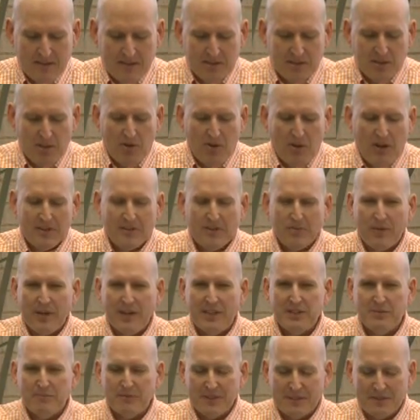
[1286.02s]
The toll on the
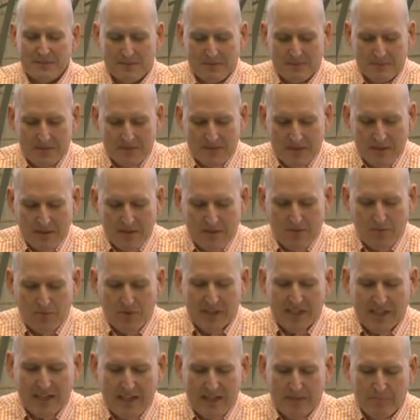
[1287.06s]
regiment.
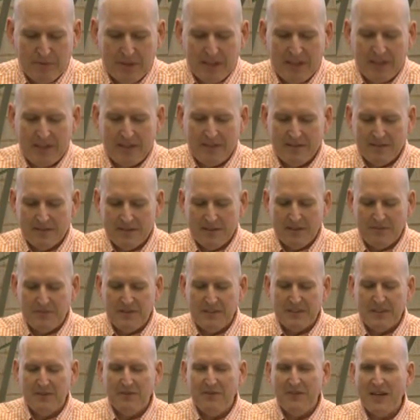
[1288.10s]
One company of
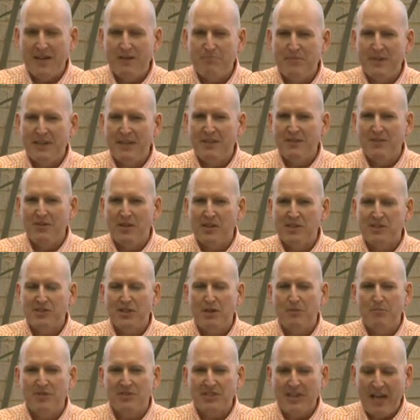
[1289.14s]
55 men lost
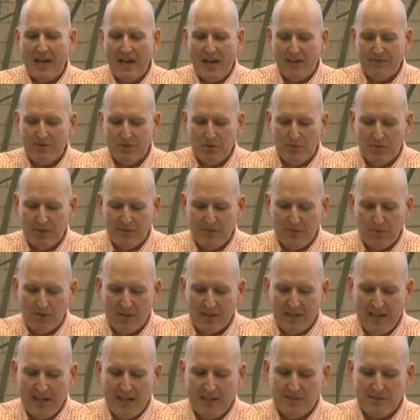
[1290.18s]
almost half, 24
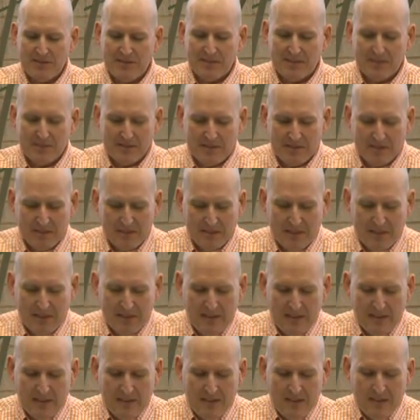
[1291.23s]
casualties.
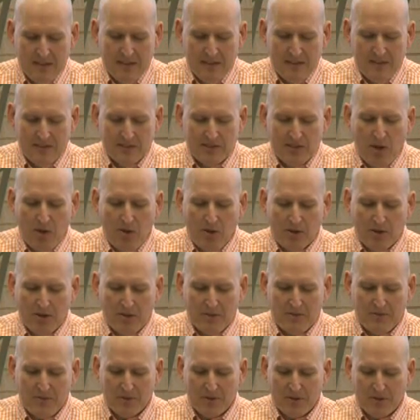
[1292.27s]

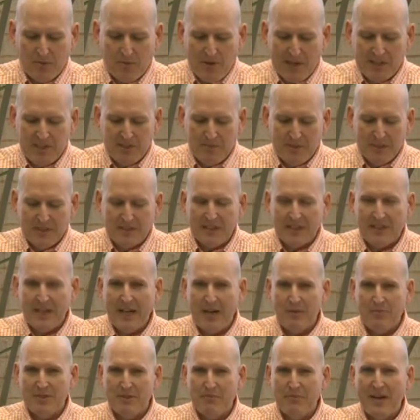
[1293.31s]
Total for a regiment that
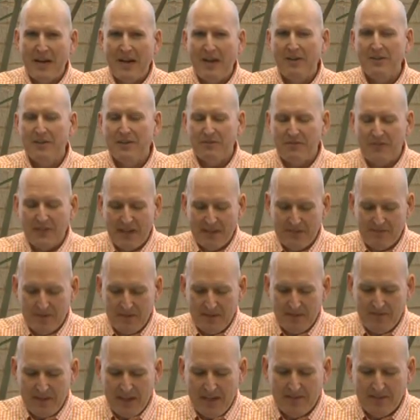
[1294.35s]
came into battle at
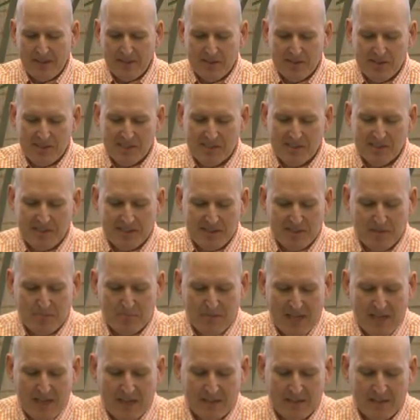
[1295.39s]
562
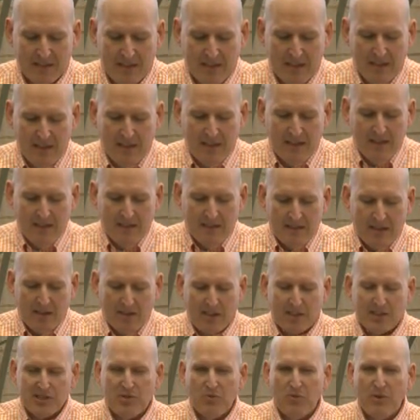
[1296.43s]
men, they
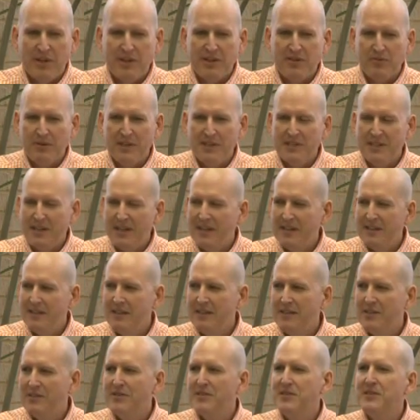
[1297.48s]
lost 23 dead,
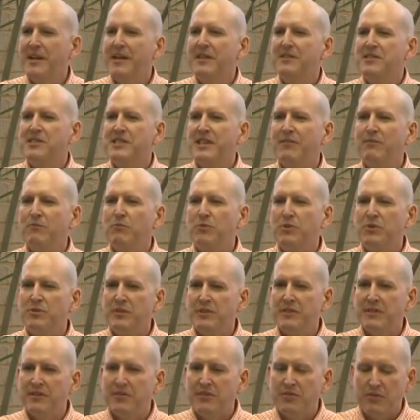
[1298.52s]
187
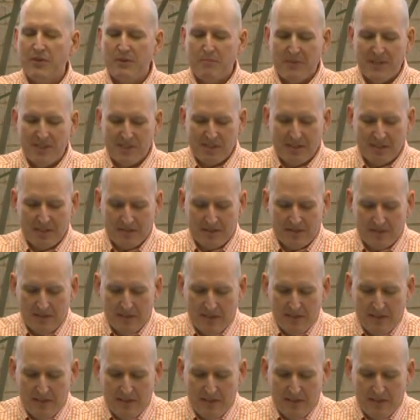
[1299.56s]
wounded, and 3 missing,